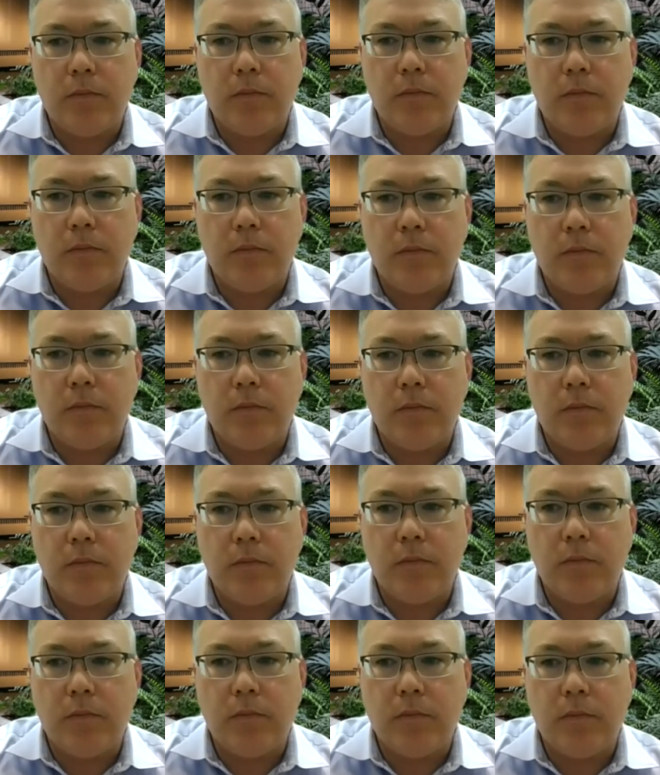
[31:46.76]

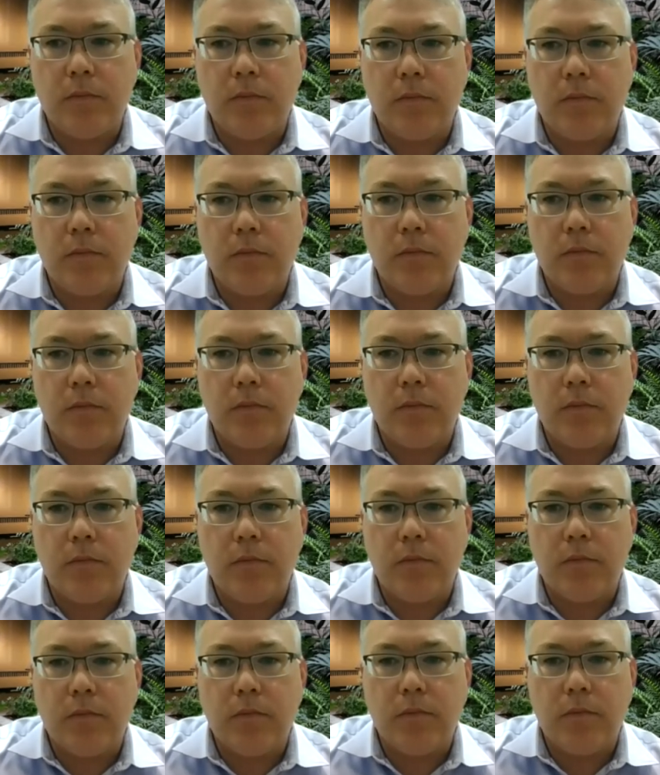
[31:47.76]

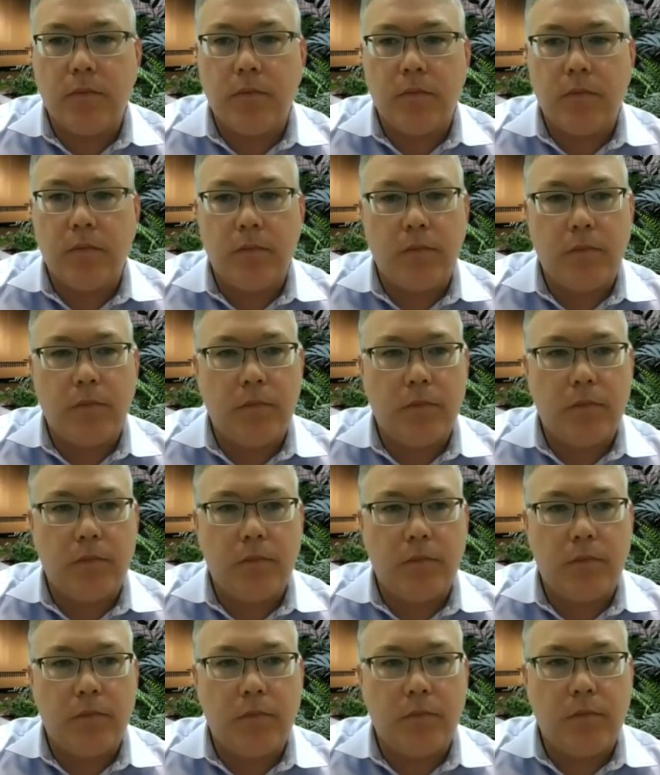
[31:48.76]

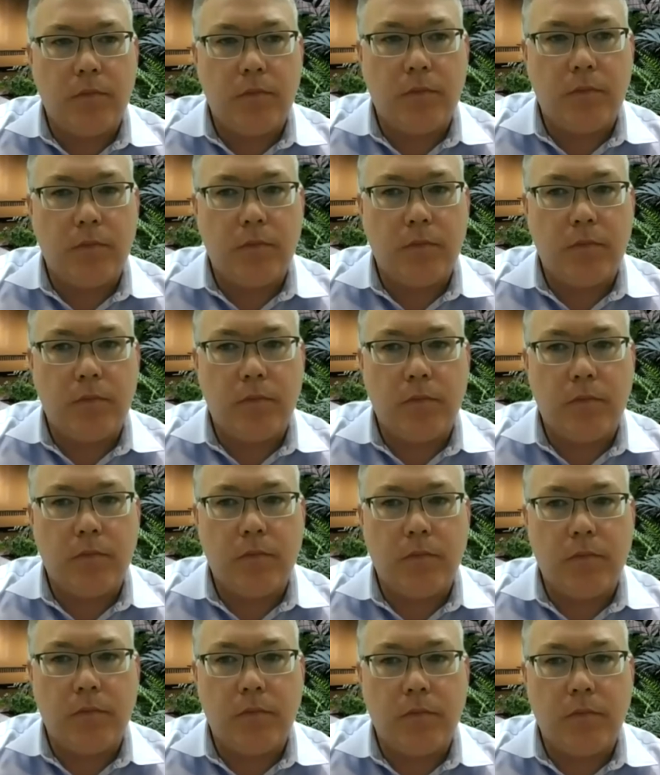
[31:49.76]

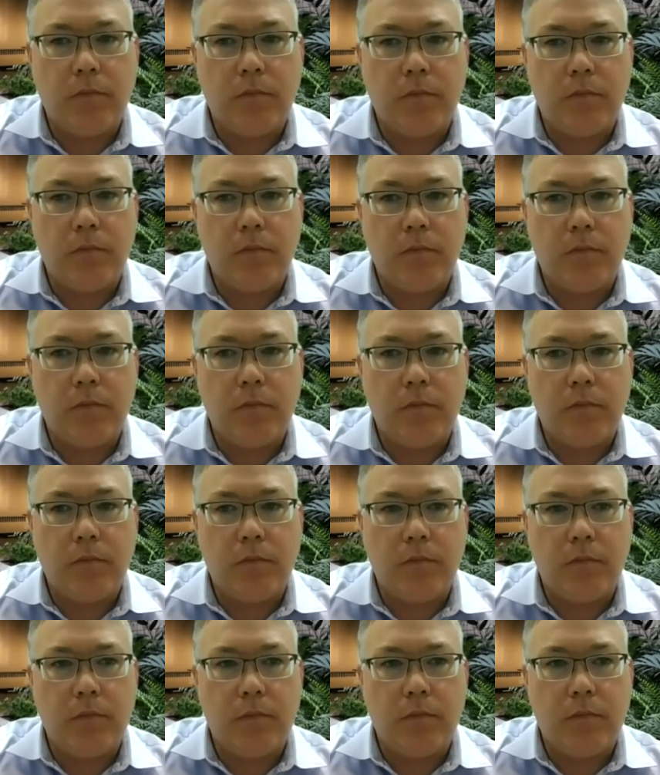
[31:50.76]

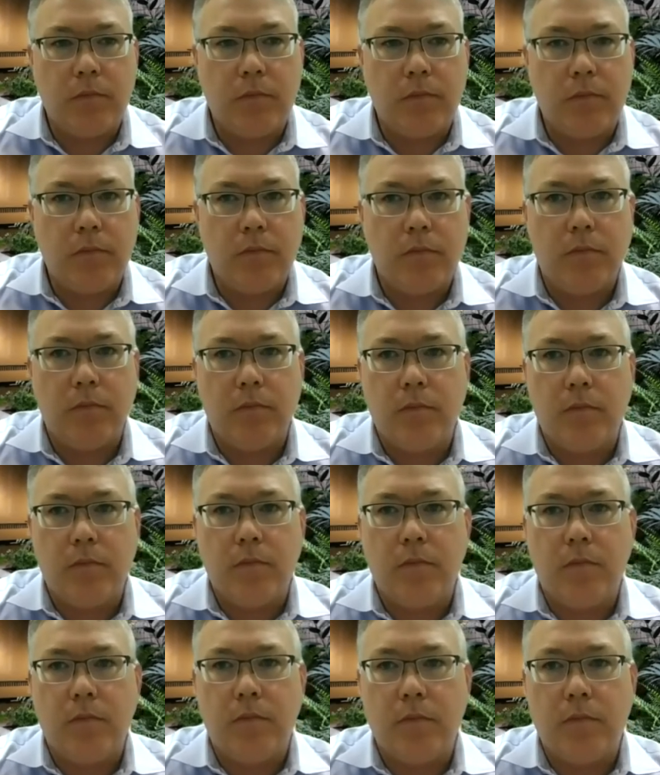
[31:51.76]

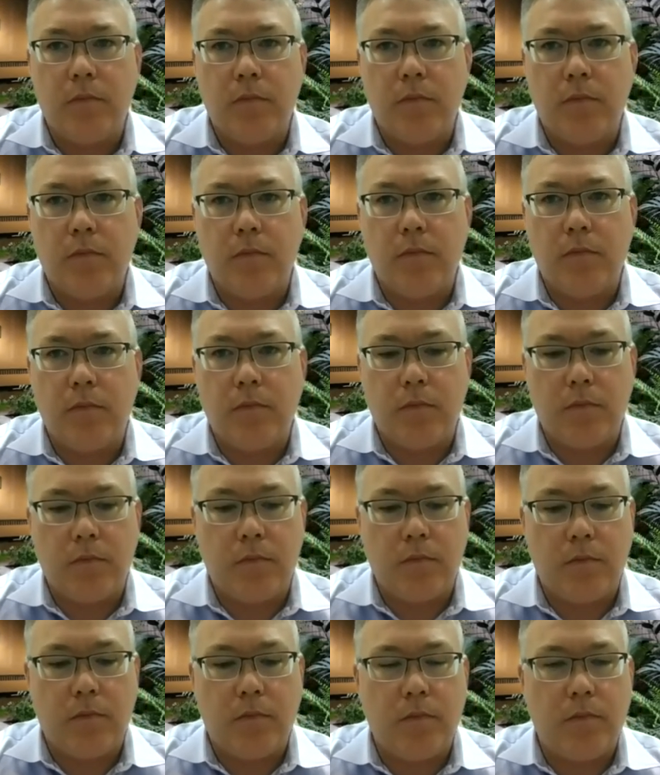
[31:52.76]

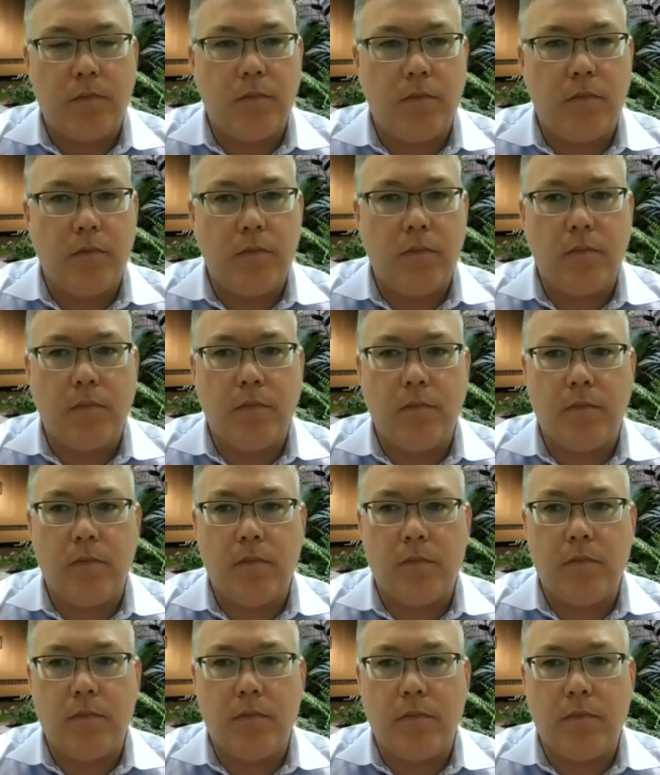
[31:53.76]
The person shown says nothing.